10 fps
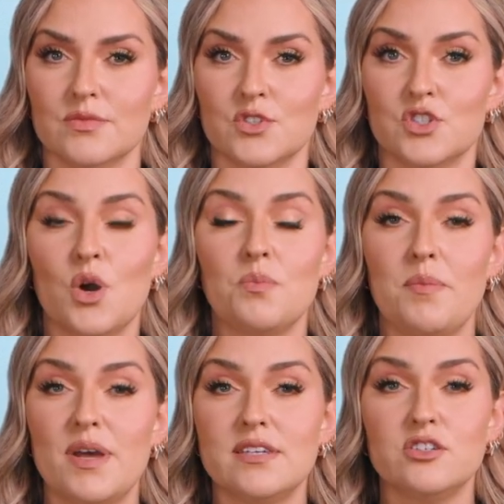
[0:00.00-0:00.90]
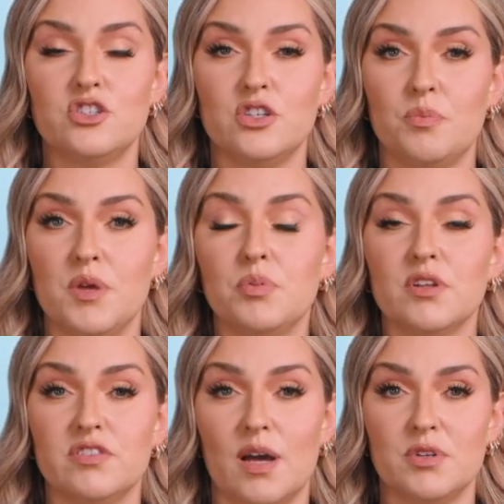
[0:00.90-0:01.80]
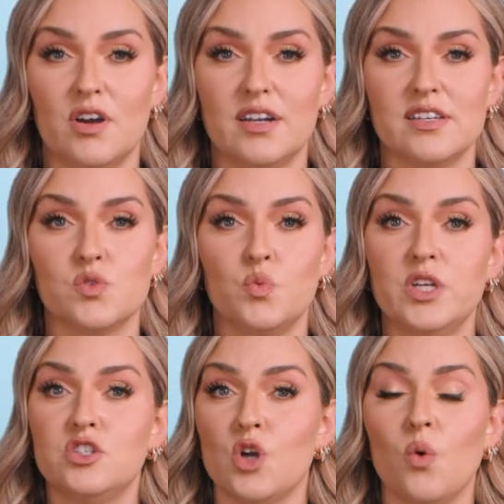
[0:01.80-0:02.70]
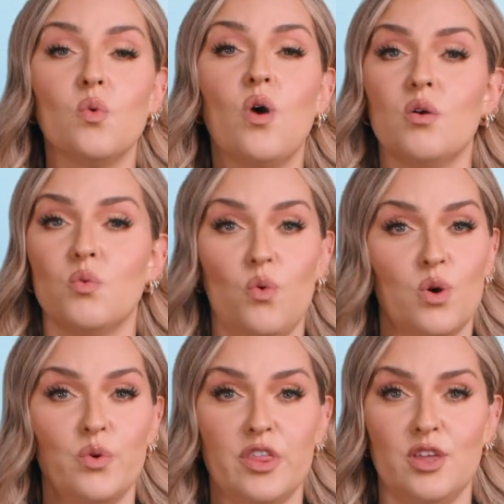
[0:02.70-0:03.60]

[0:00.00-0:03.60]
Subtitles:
So my message to the people of Lebanon is we don't want war with